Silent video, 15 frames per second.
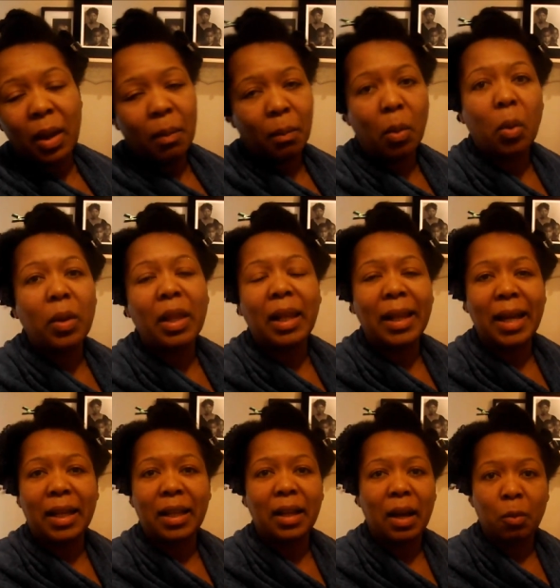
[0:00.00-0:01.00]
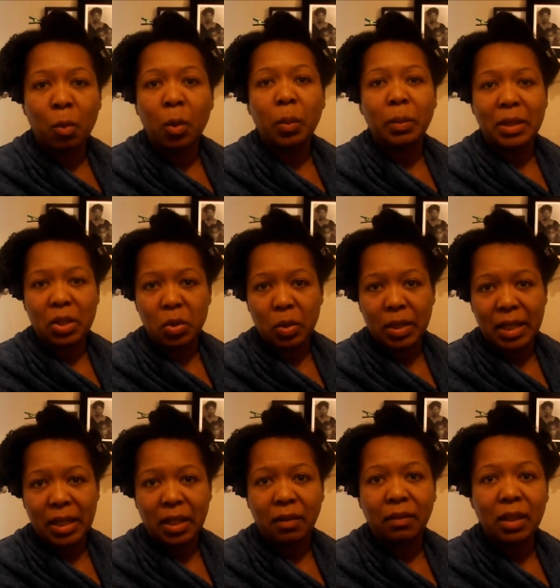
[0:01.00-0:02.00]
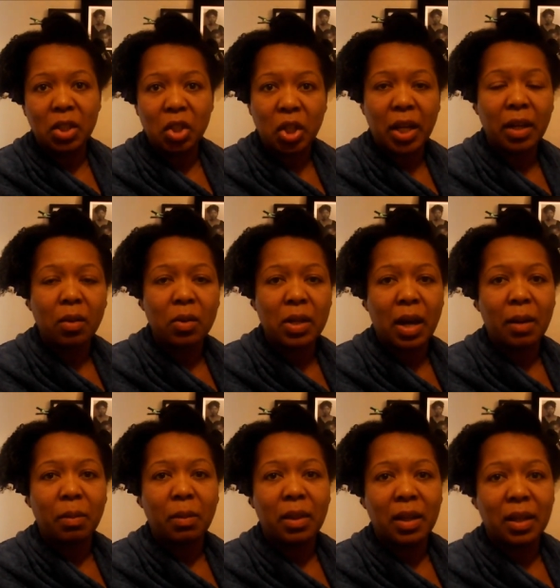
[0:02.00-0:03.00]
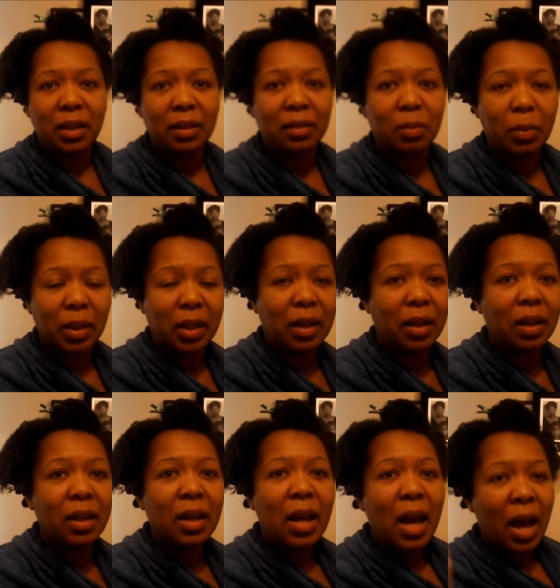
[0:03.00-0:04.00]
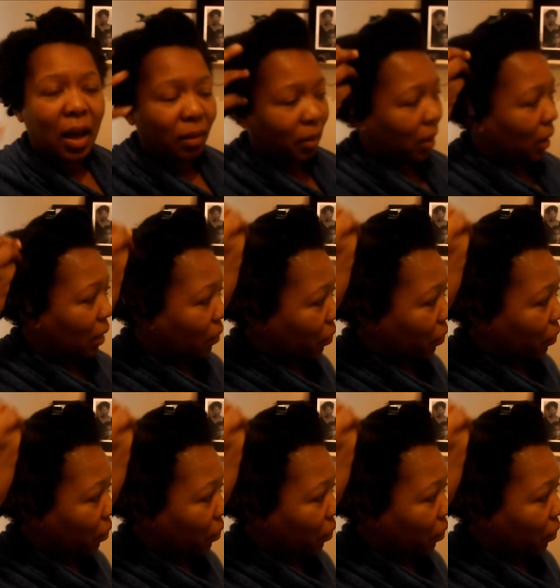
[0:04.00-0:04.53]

more than likely I won't be doing any of the gel type things. But uh, I'm going to get